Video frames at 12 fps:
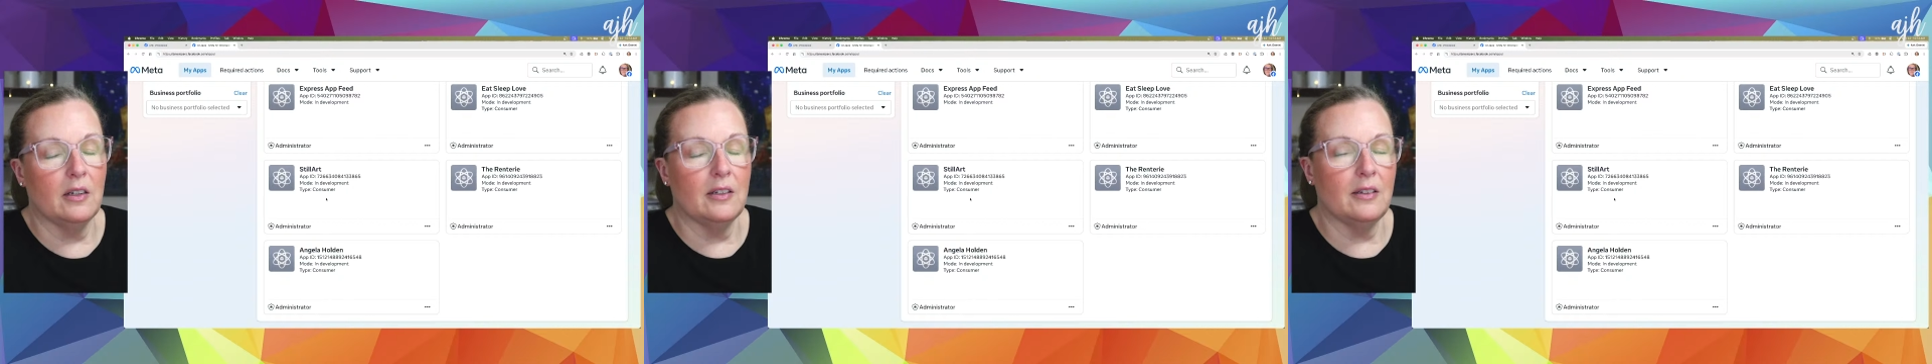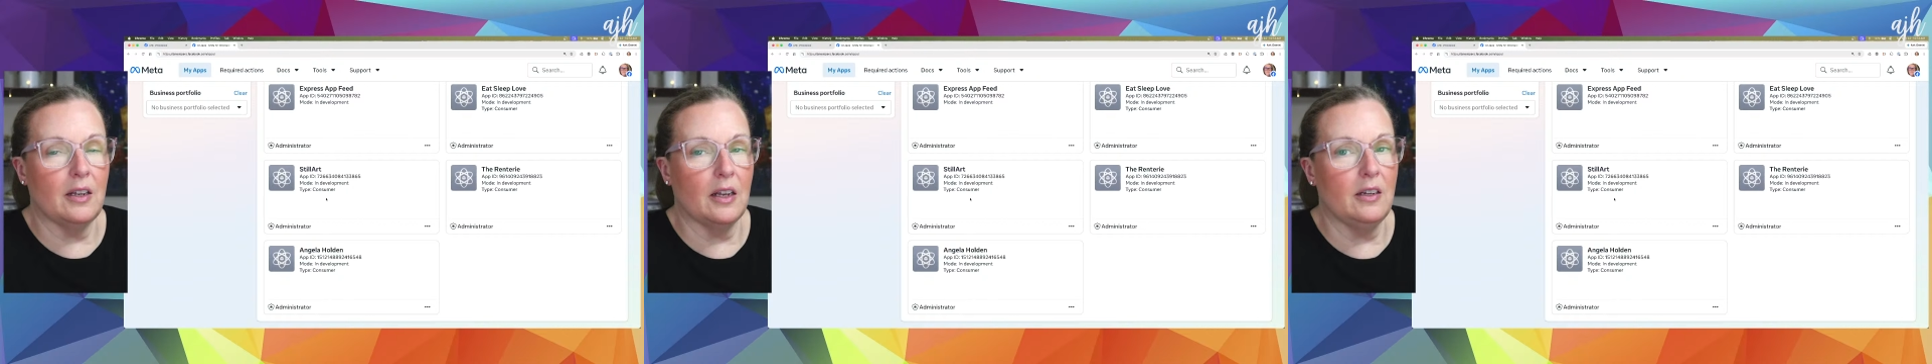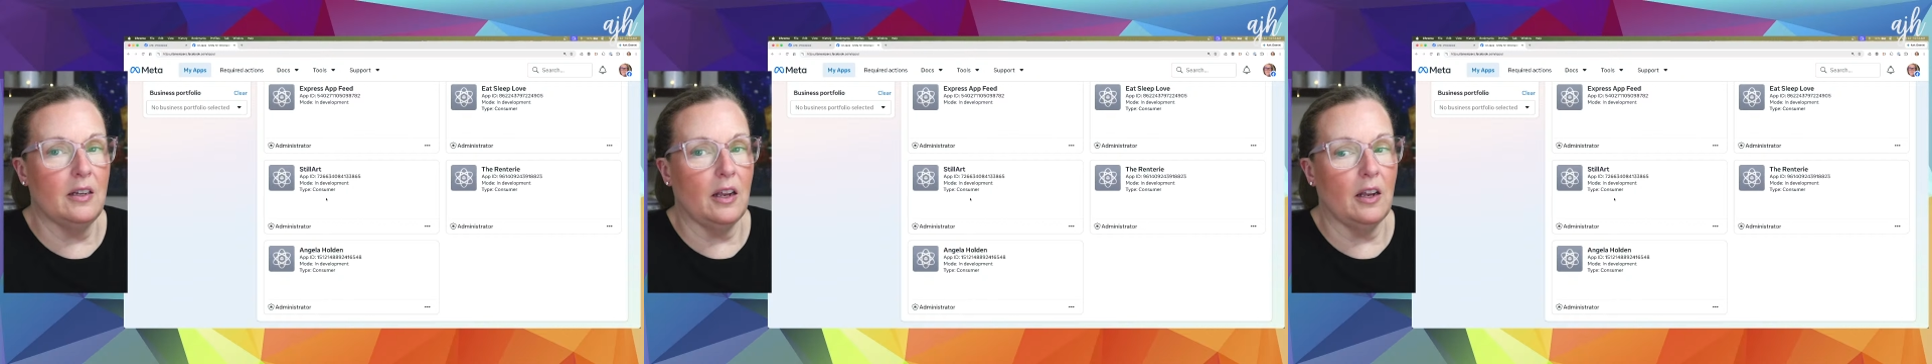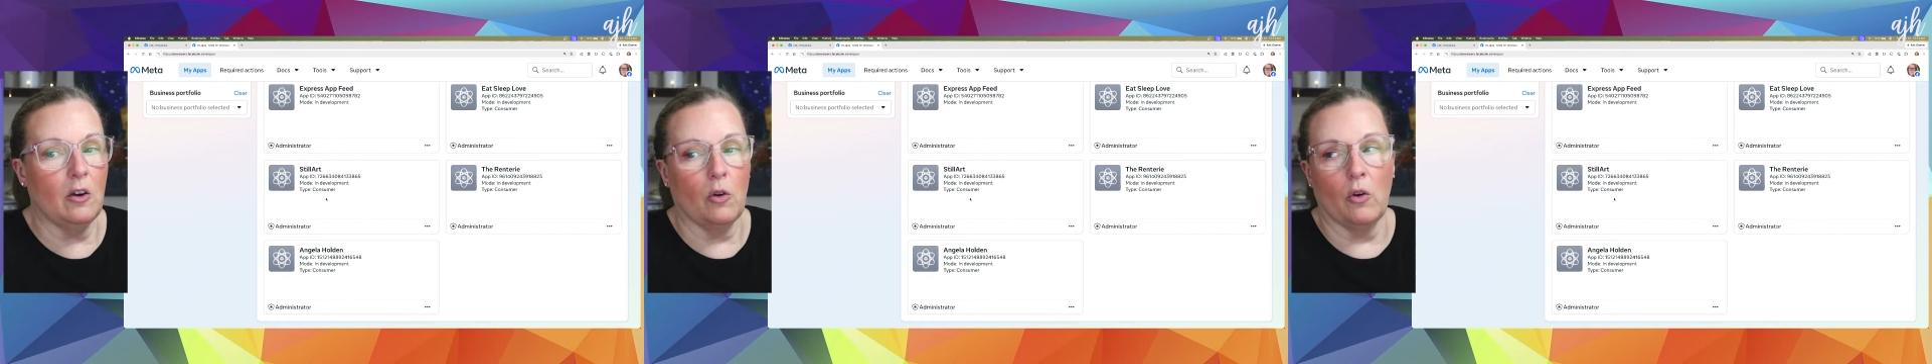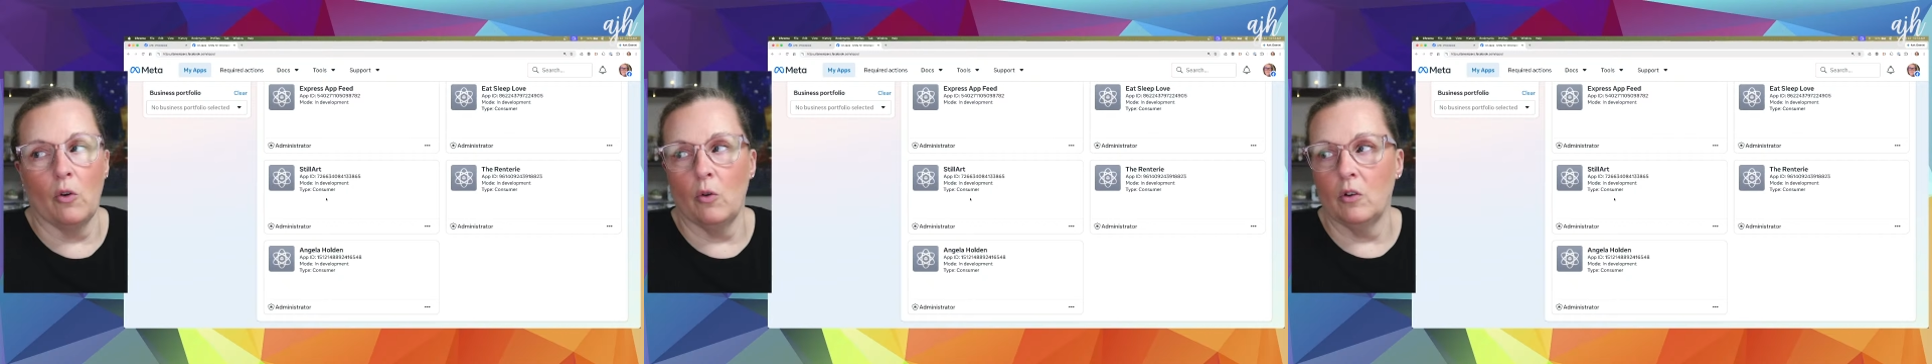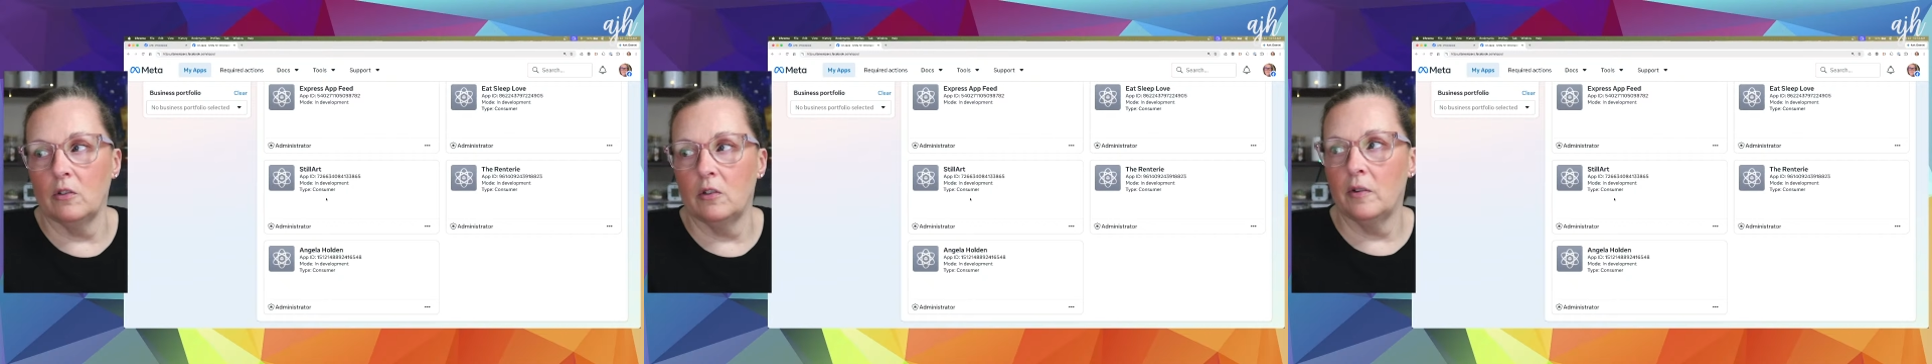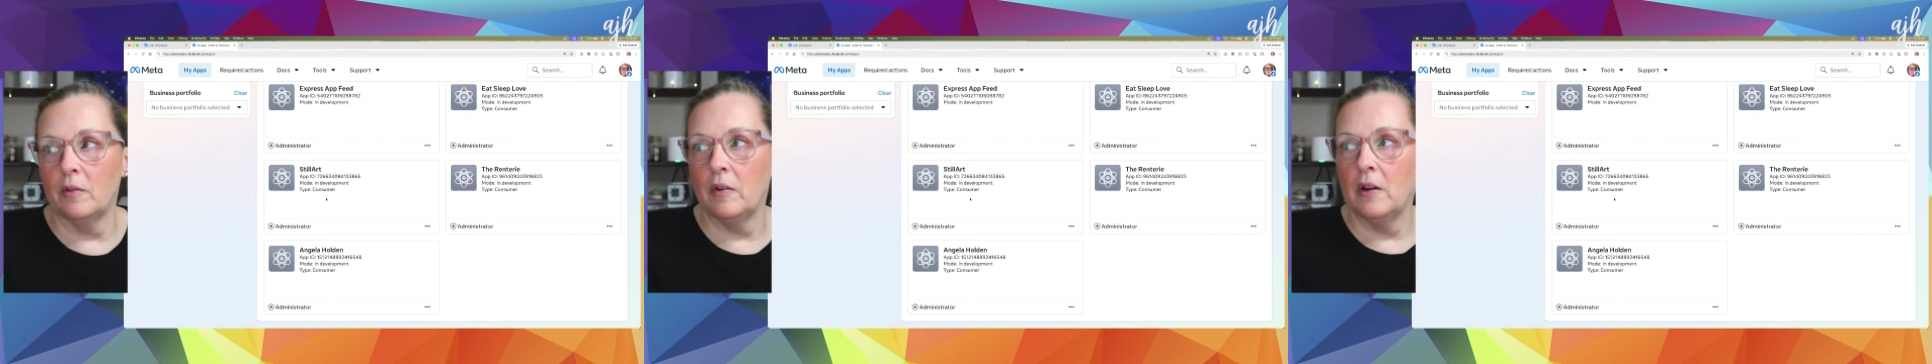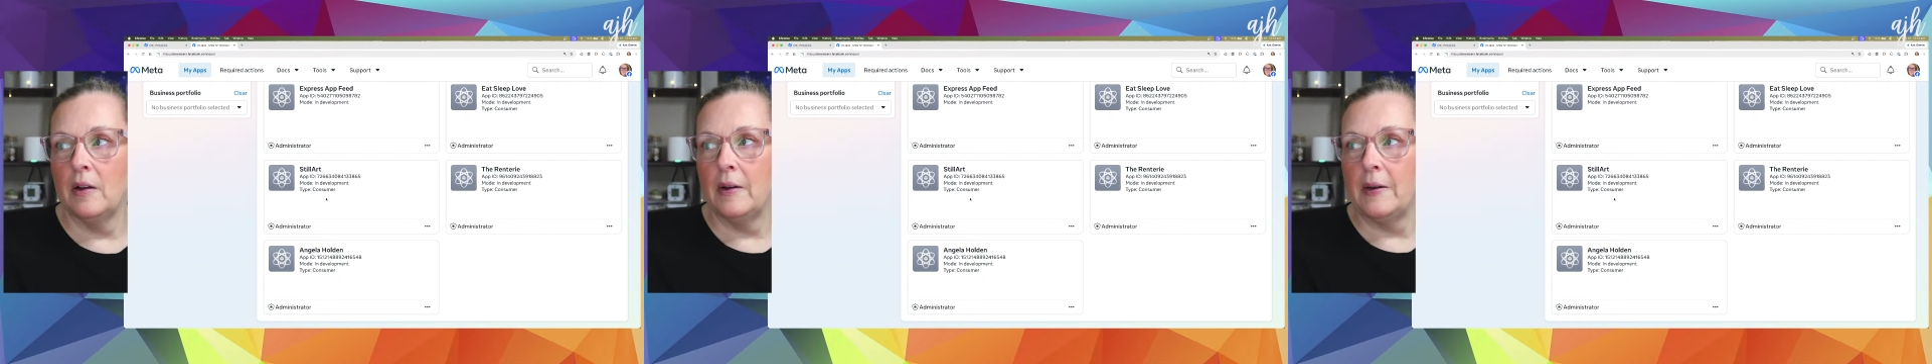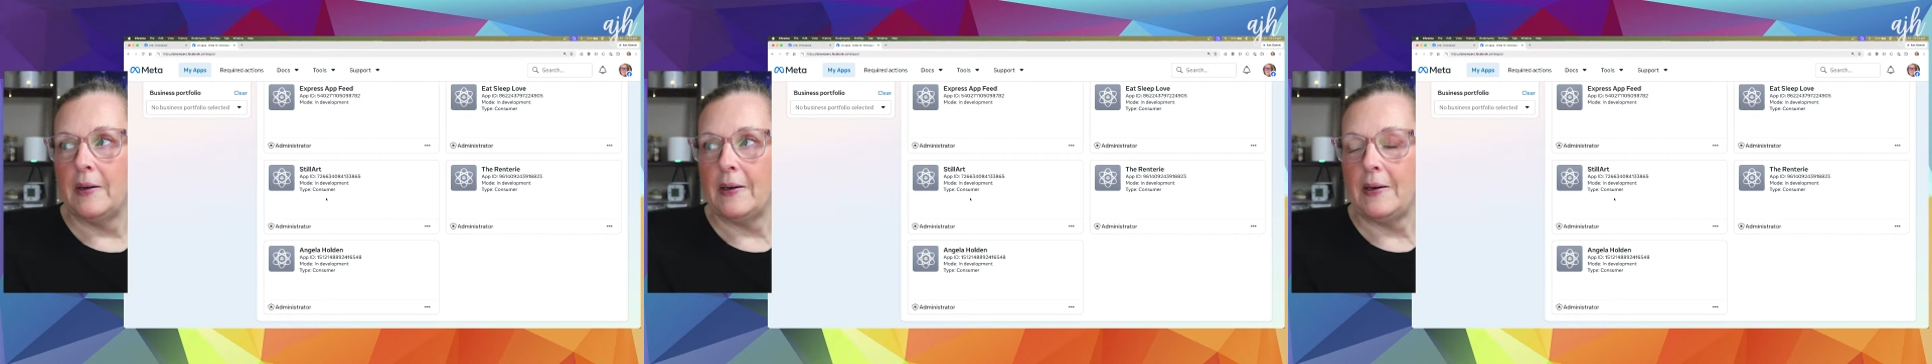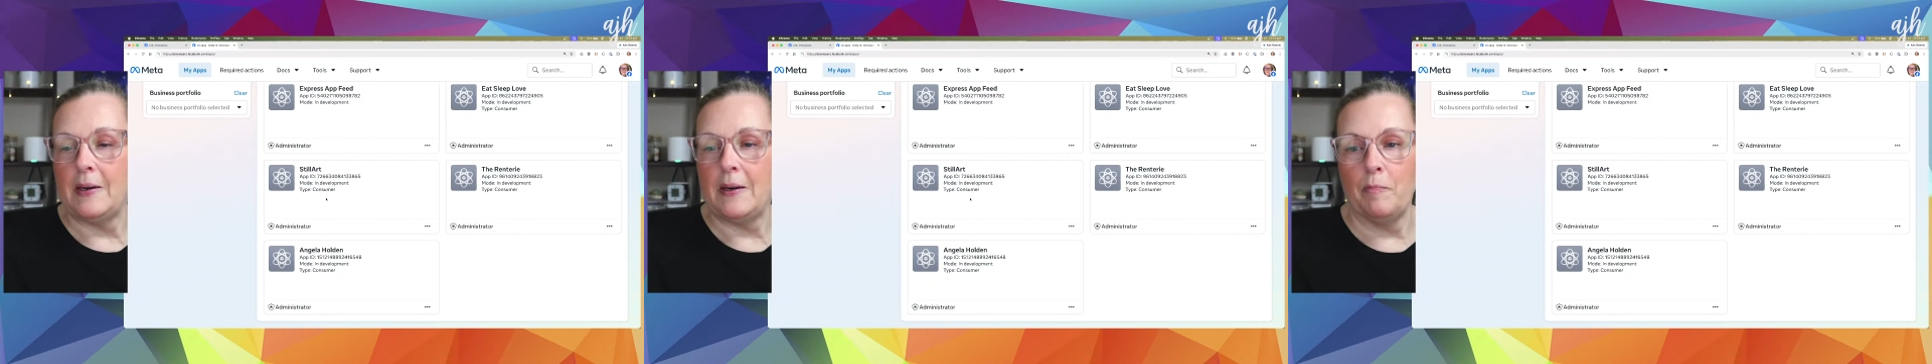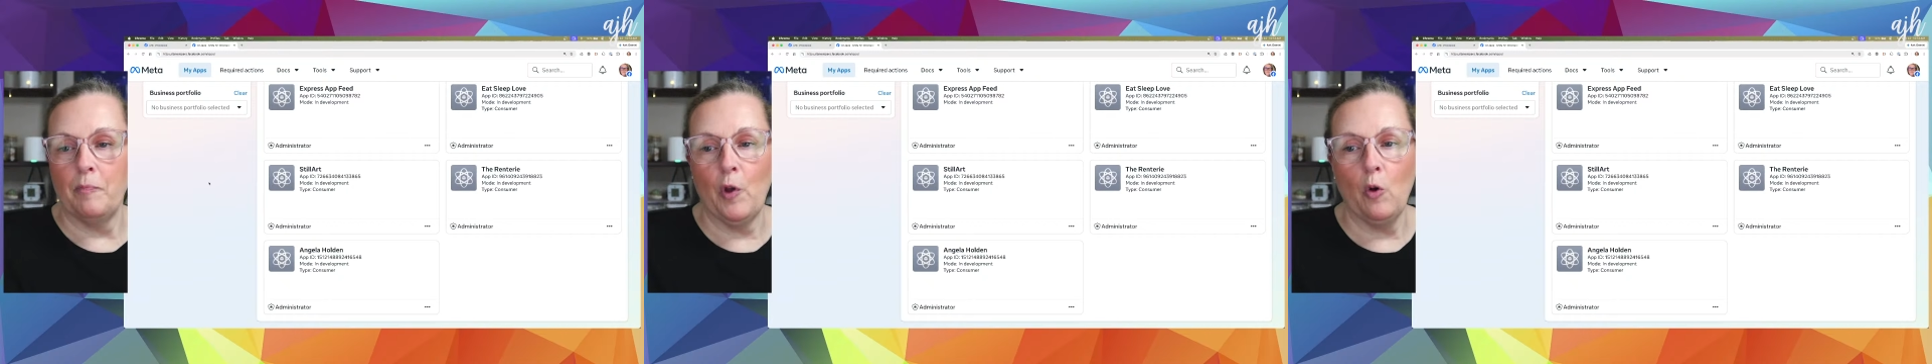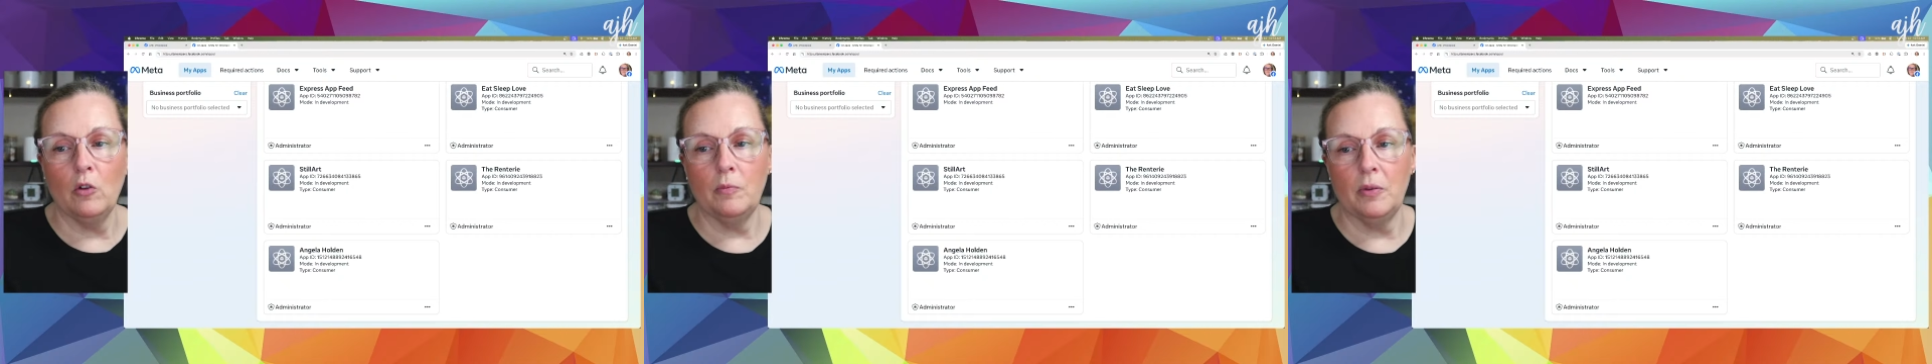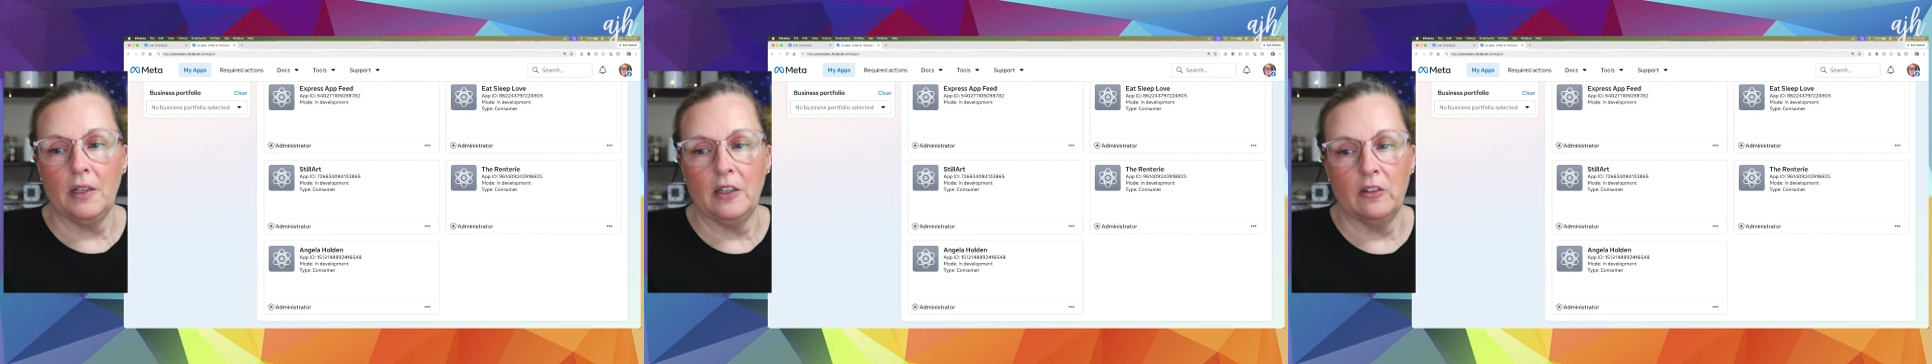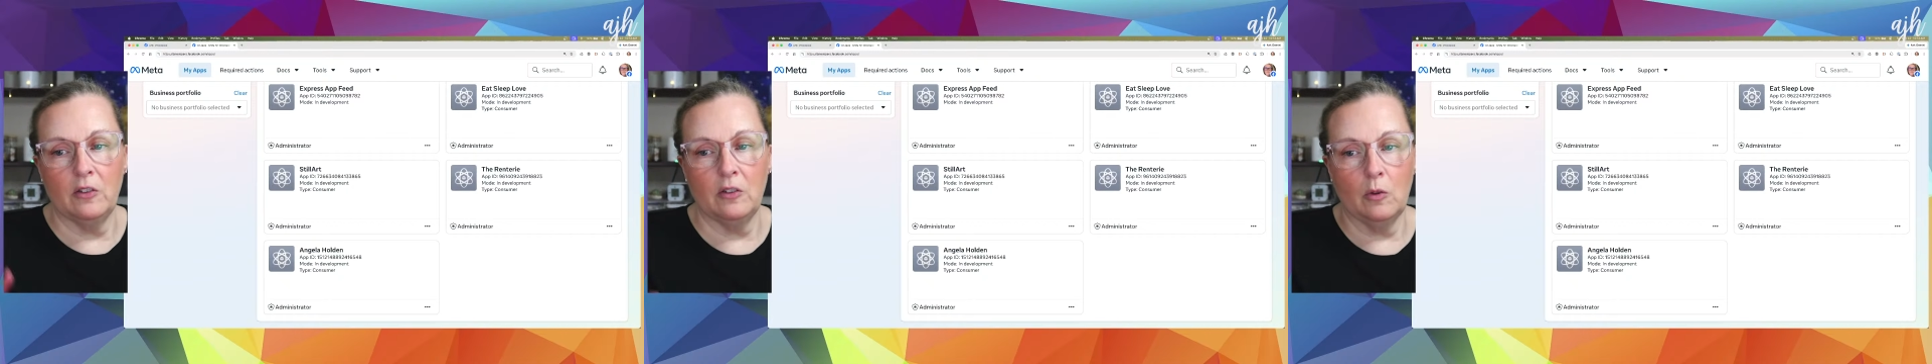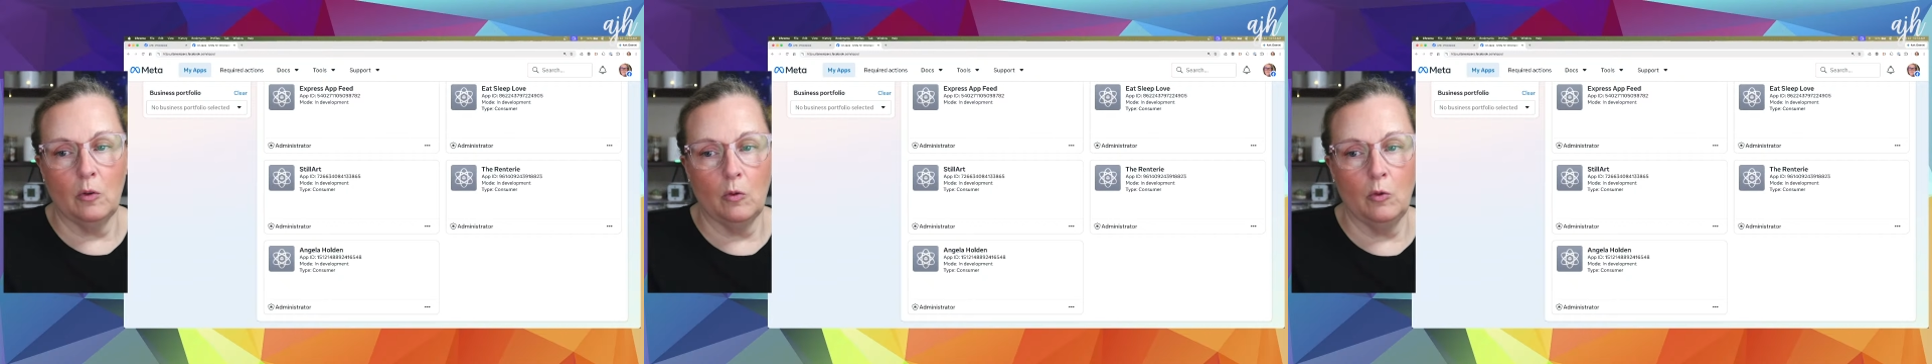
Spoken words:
San Diego old. Hold please.